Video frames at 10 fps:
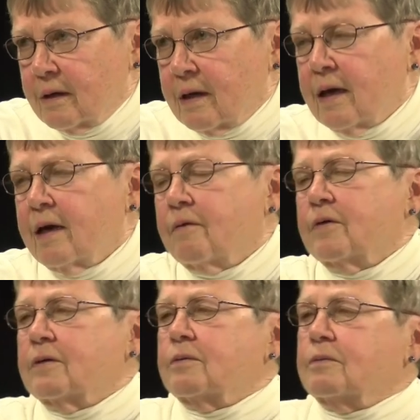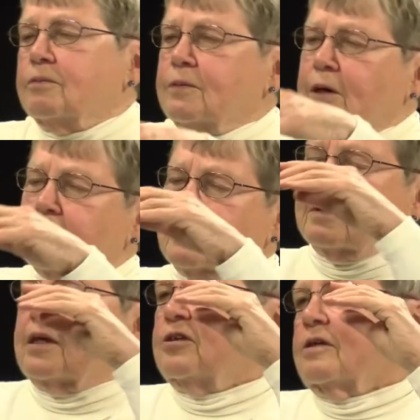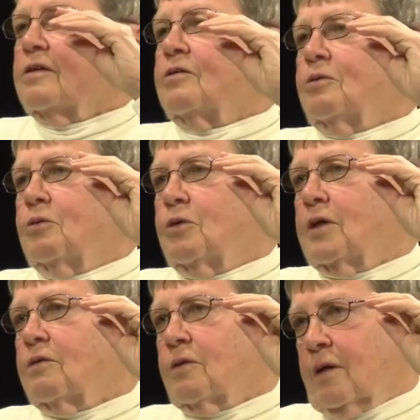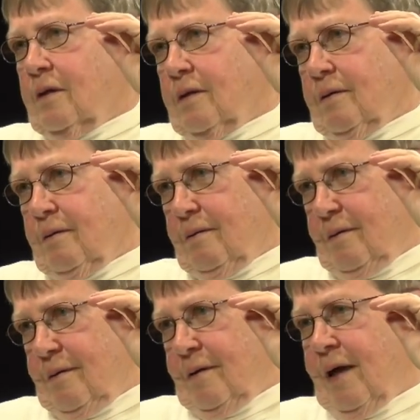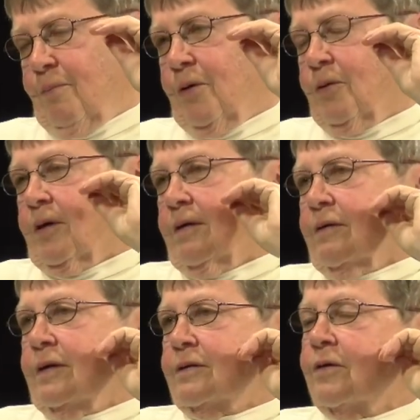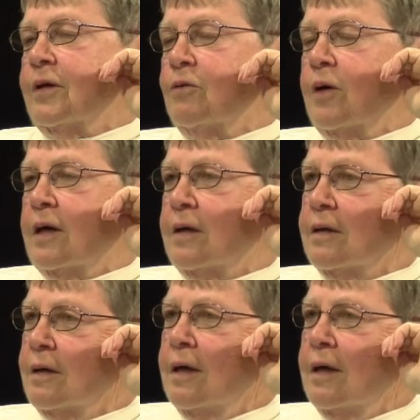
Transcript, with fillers: have a special session to get rid of the typo, he, so they ran and